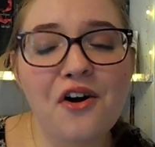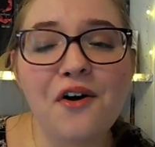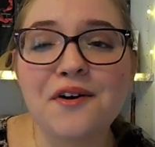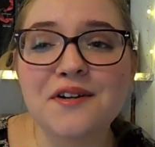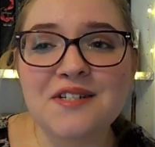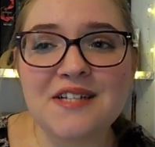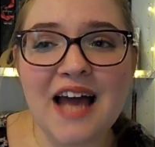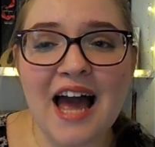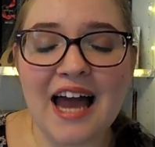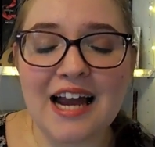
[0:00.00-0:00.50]

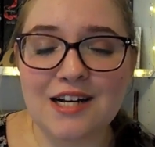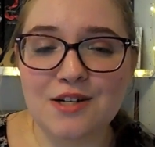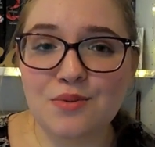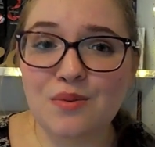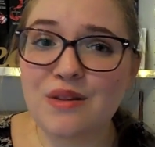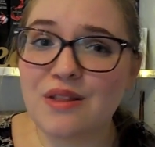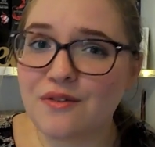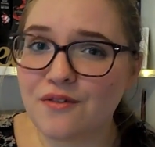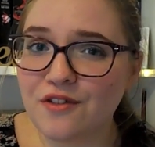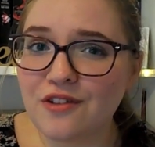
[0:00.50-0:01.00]

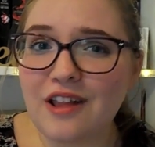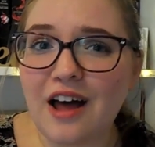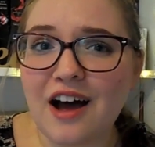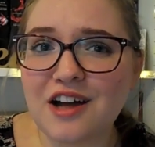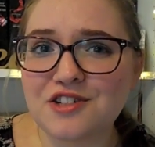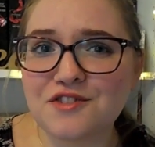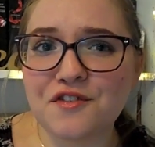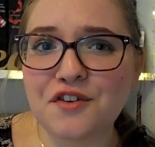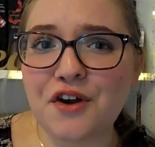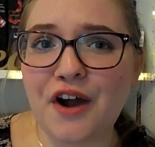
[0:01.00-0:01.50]
contact with a
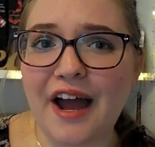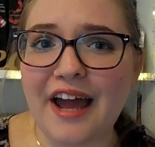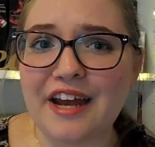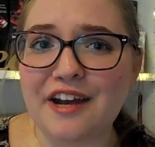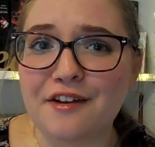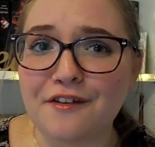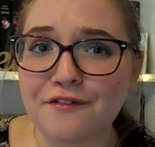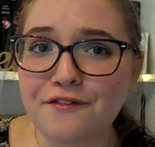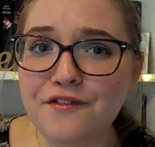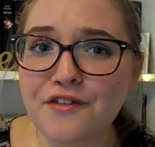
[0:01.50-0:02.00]
large
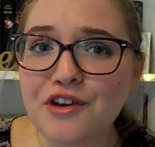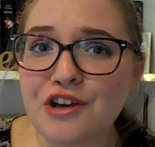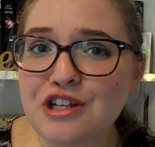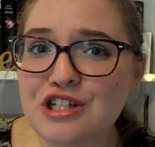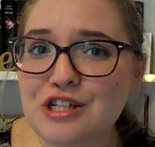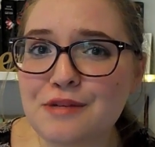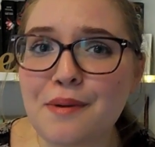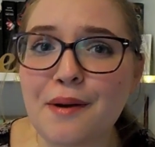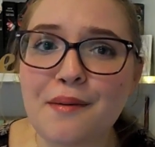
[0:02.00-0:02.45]
variety of food.